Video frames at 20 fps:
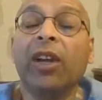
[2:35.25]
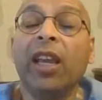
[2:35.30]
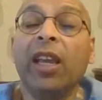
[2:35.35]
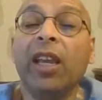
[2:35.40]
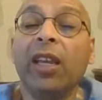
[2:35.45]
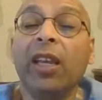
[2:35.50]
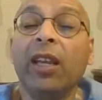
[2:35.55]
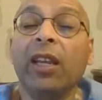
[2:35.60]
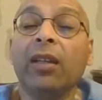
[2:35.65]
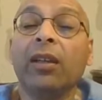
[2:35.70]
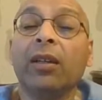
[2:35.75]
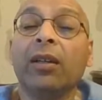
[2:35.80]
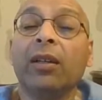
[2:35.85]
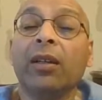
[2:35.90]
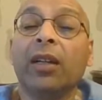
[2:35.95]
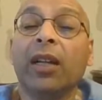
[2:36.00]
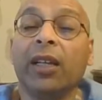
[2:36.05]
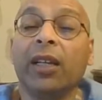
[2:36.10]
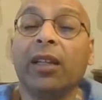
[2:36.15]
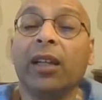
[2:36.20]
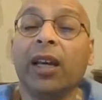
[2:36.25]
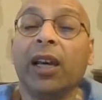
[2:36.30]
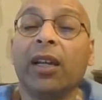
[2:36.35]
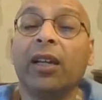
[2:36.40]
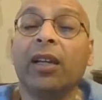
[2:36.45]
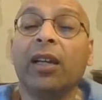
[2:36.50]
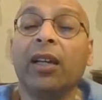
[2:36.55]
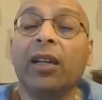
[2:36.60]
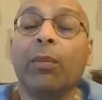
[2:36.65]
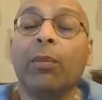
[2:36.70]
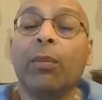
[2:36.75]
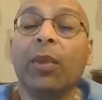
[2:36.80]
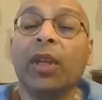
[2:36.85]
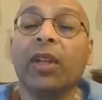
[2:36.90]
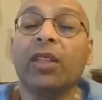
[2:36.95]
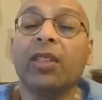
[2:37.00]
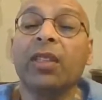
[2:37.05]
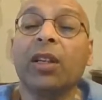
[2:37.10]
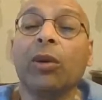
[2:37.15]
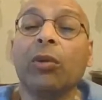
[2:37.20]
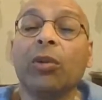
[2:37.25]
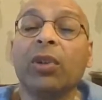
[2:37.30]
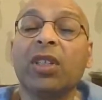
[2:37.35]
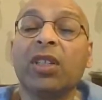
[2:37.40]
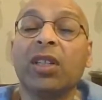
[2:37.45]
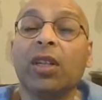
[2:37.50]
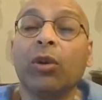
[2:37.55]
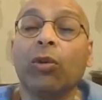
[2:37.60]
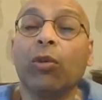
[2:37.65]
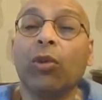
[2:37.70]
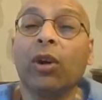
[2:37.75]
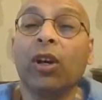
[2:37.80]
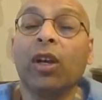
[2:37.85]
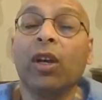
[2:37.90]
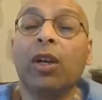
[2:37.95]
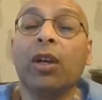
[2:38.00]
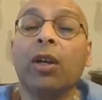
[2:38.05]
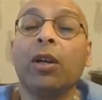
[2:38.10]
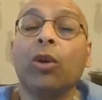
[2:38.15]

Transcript: eating like that in a meal sequencing way,